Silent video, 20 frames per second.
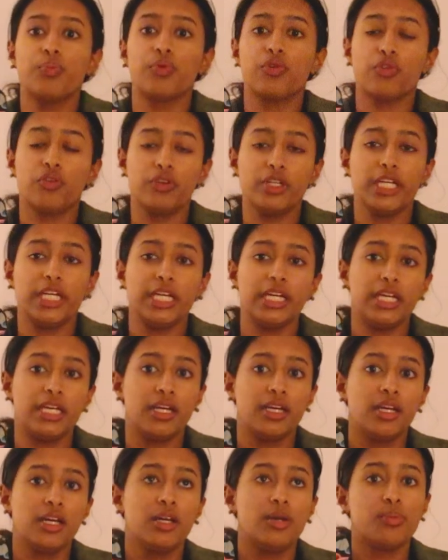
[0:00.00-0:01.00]

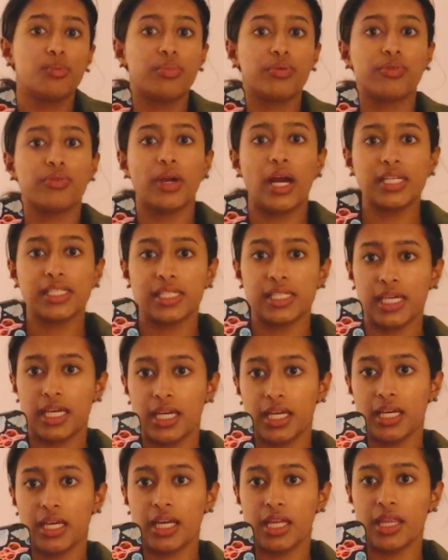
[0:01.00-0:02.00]

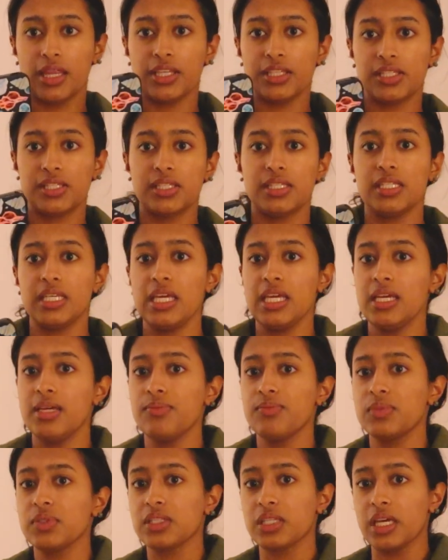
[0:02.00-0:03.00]
pre-pressing the
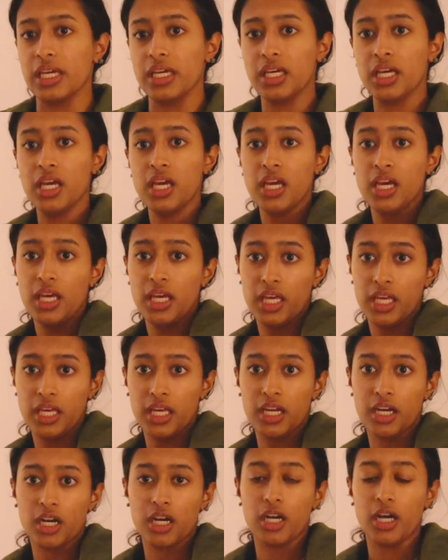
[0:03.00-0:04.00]
seams like
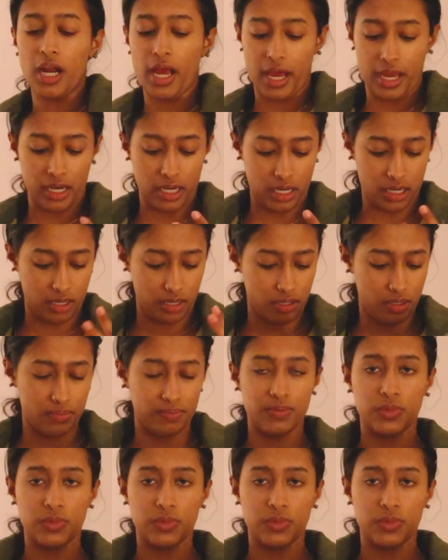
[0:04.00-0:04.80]
here and